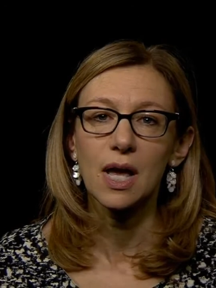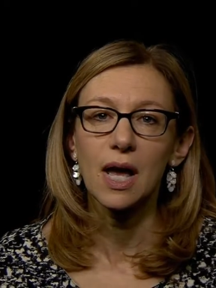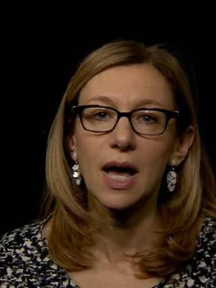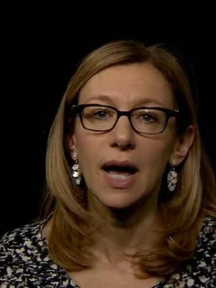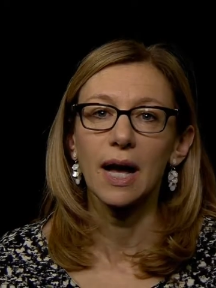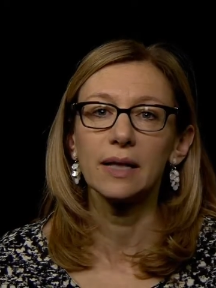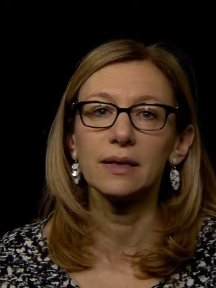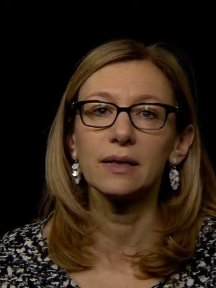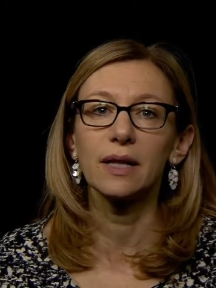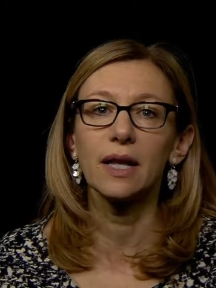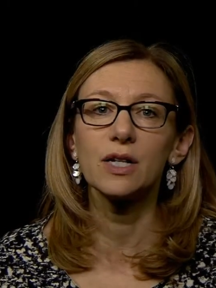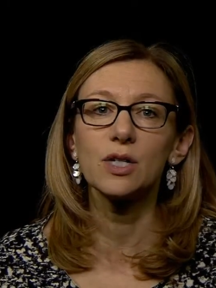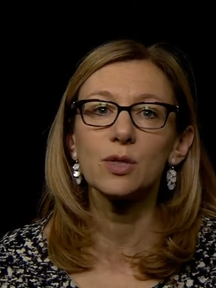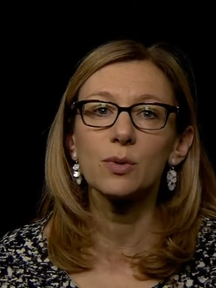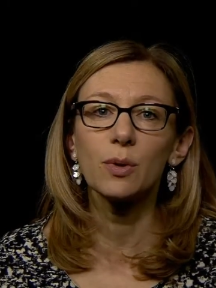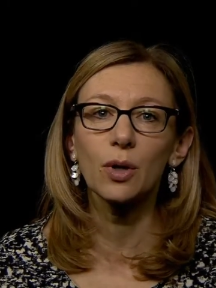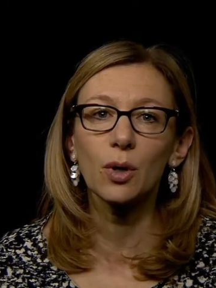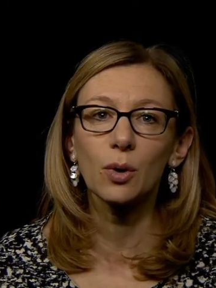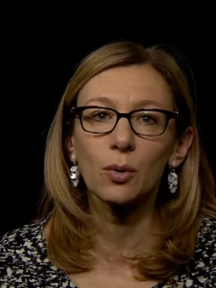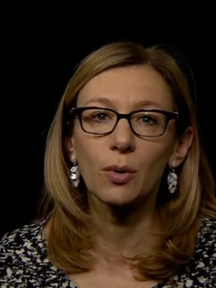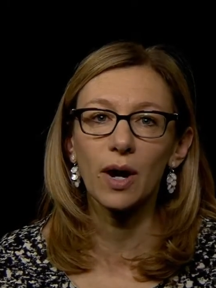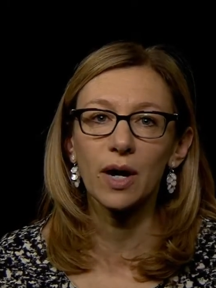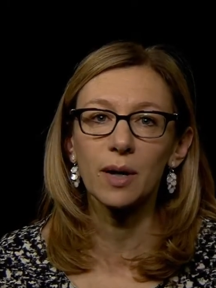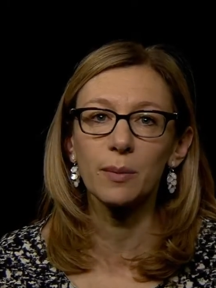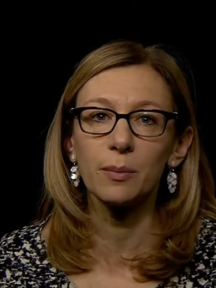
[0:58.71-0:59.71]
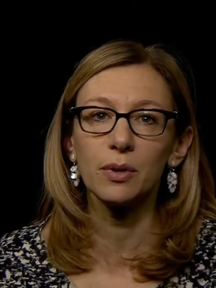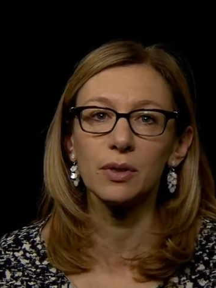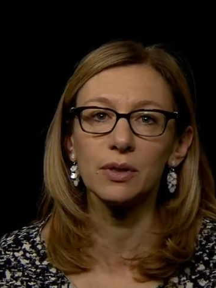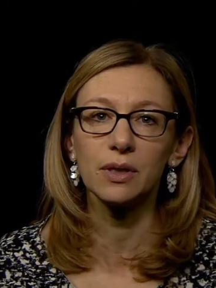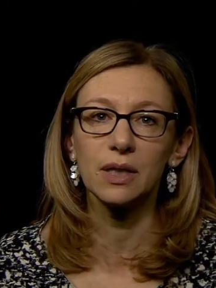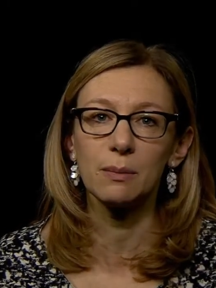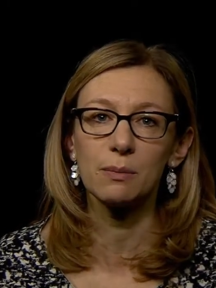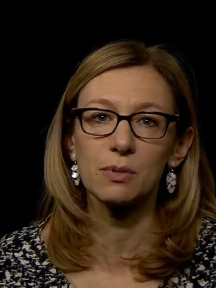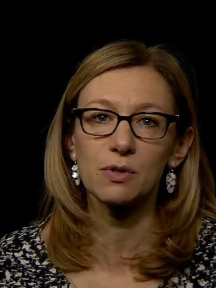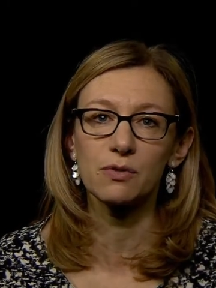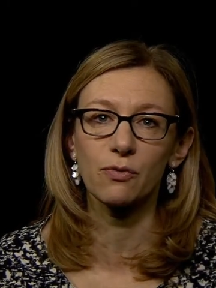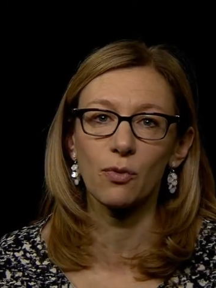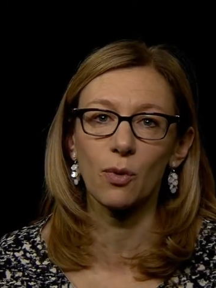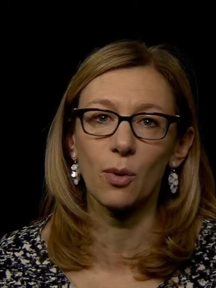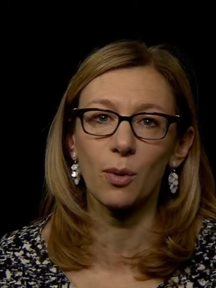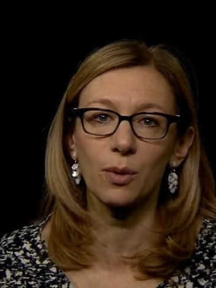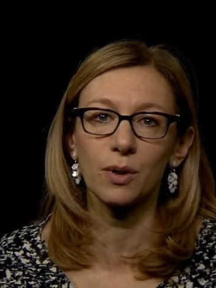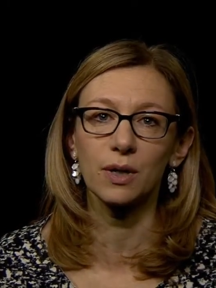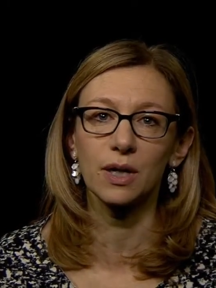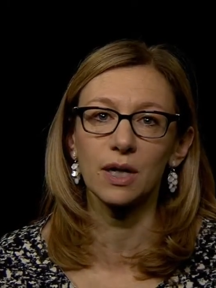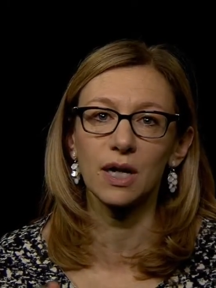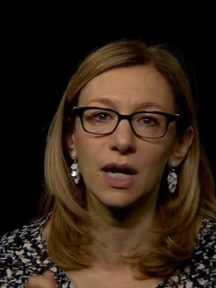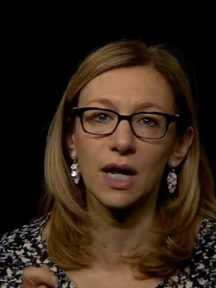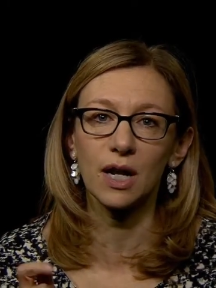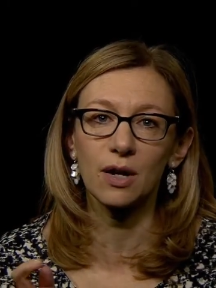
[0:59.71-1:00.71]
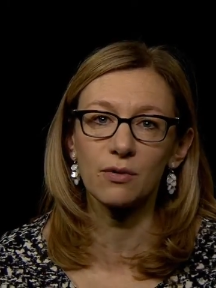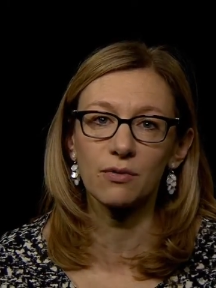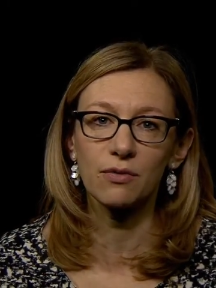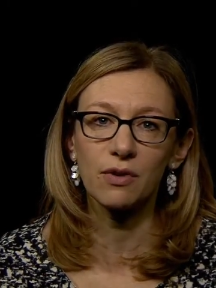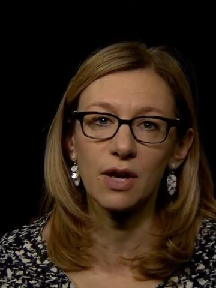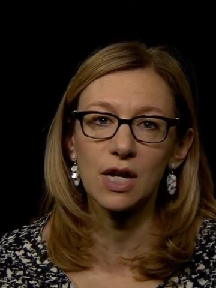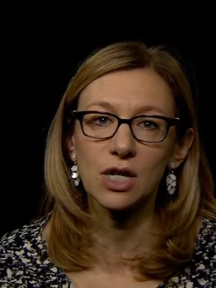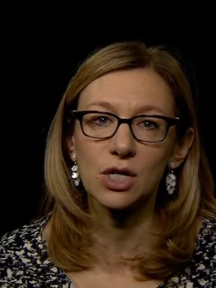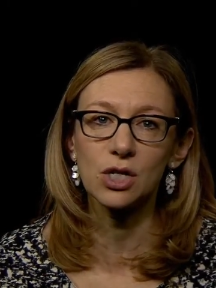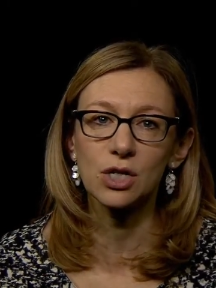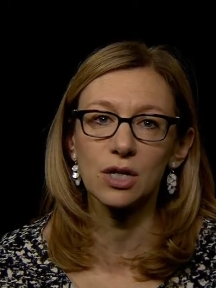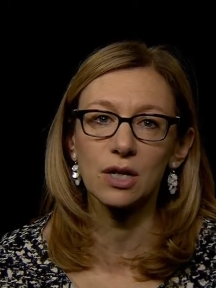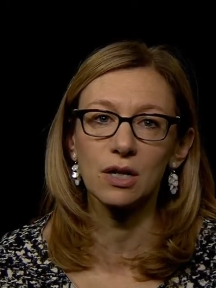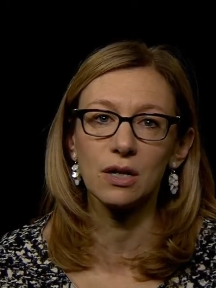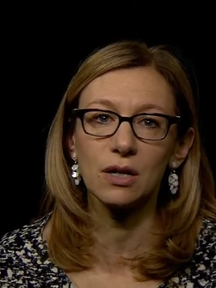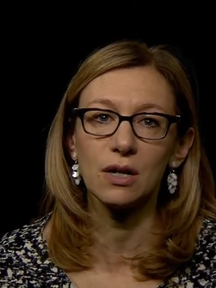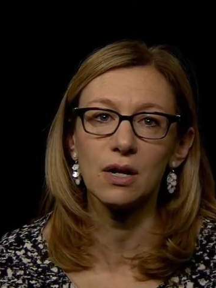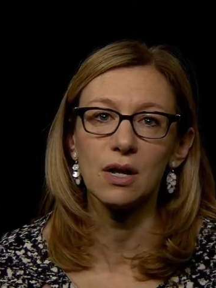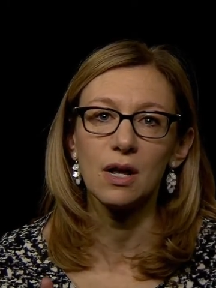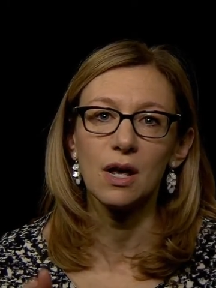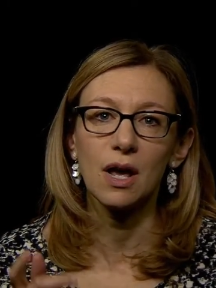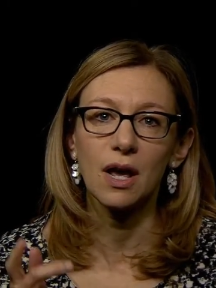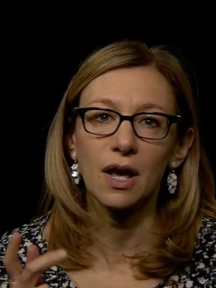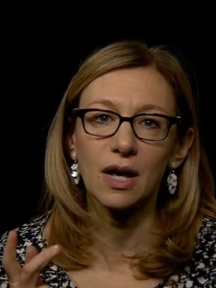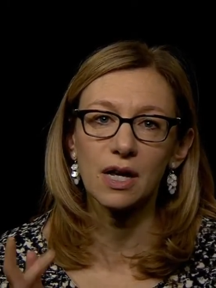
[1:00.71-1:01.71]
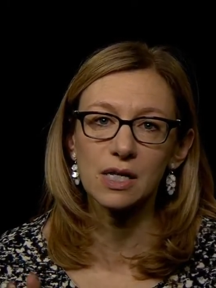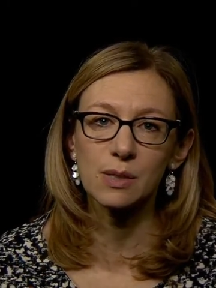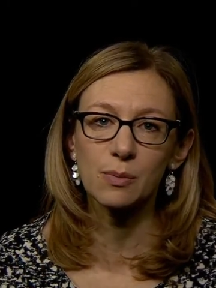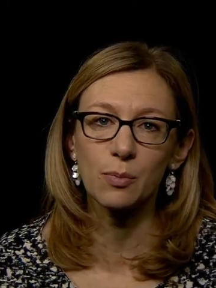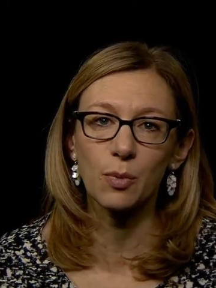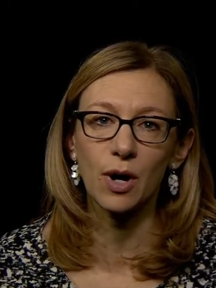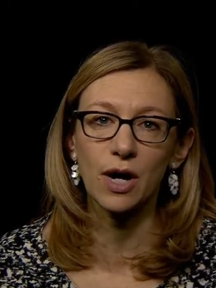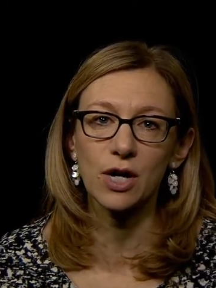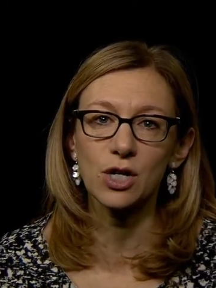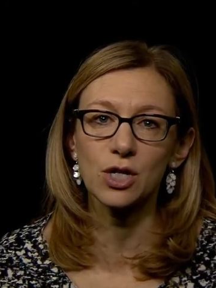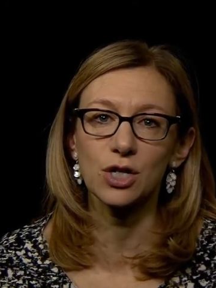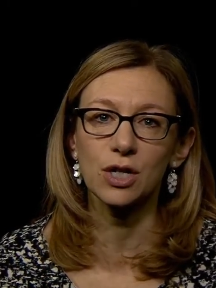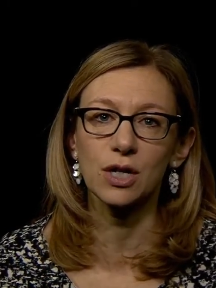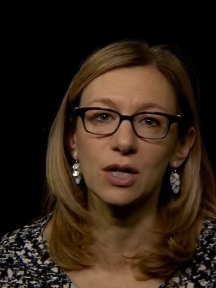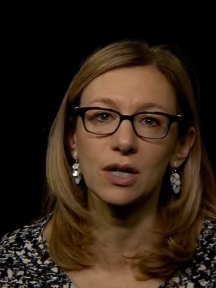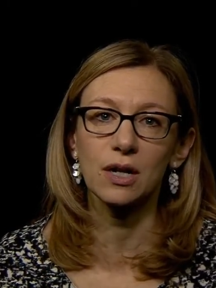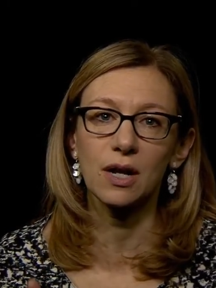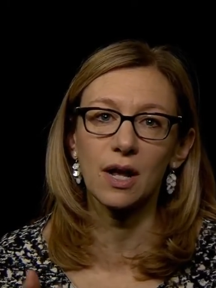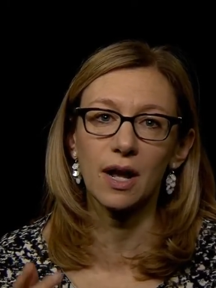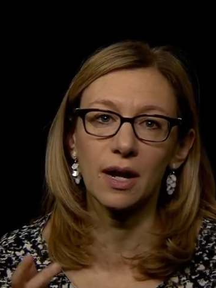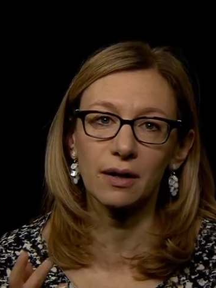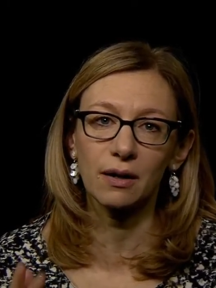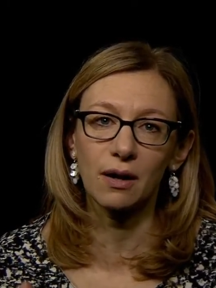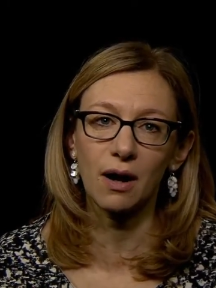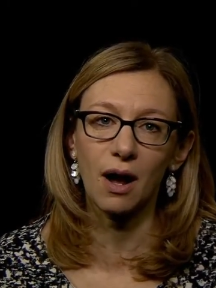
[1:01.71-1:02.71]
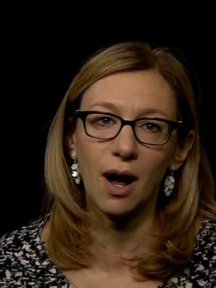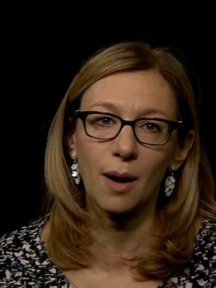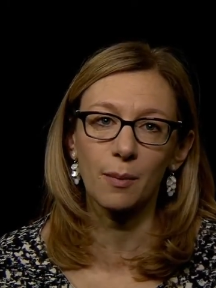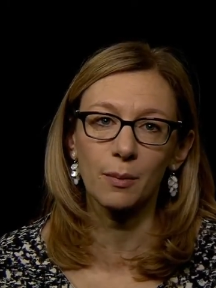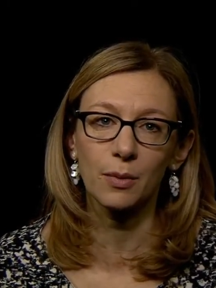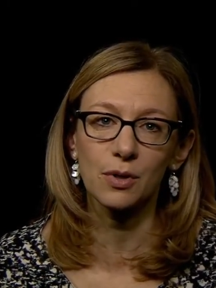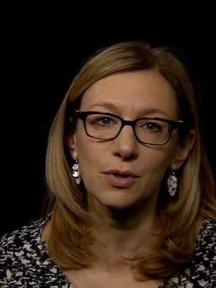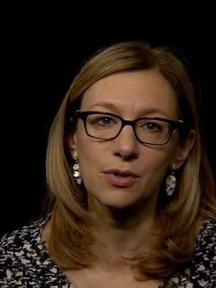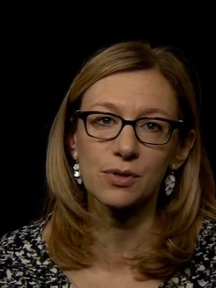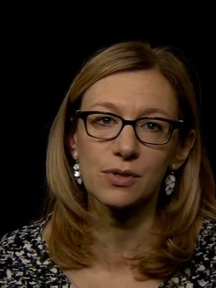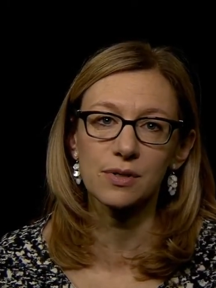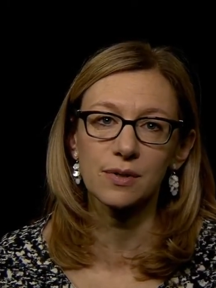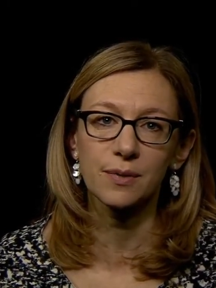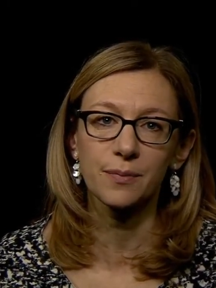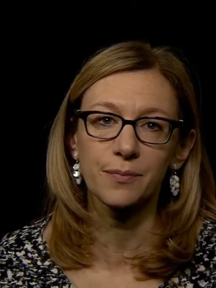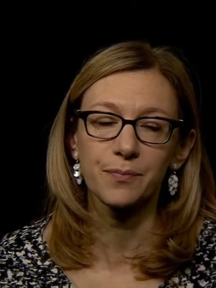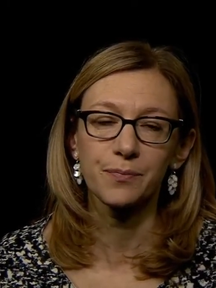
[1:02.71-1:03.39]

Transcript: and led to incredible leaps forward in innovation, expression, and commerce.